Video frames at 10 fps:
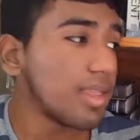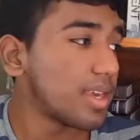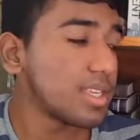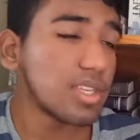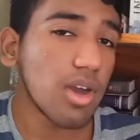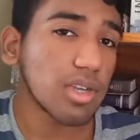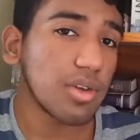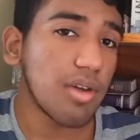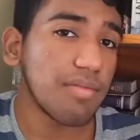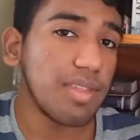This knocked
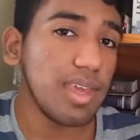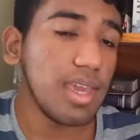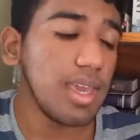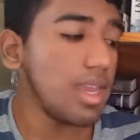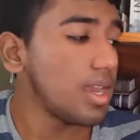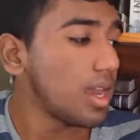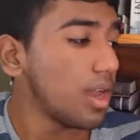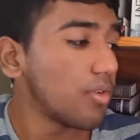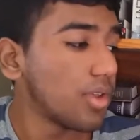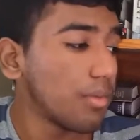off the
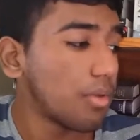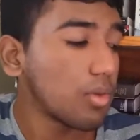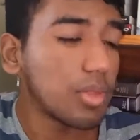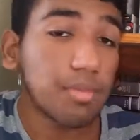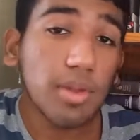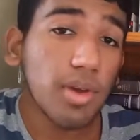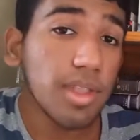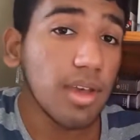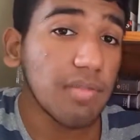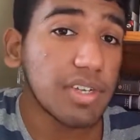Read a Book with Blue
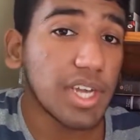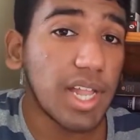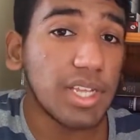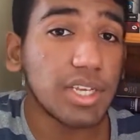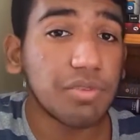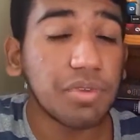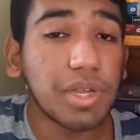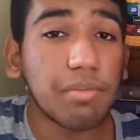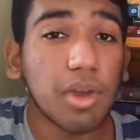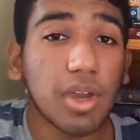on the Cover challenge and
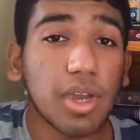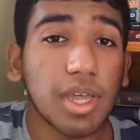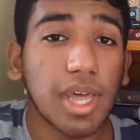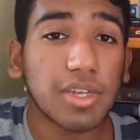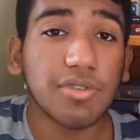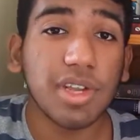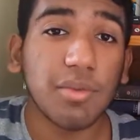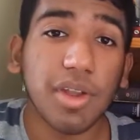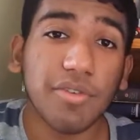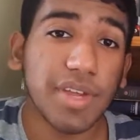Read a Book That You Really
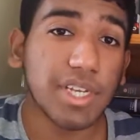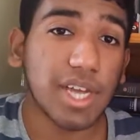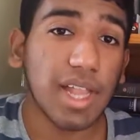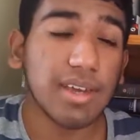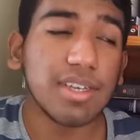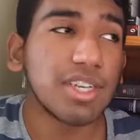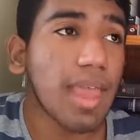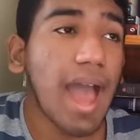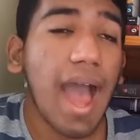Want to Read challenge.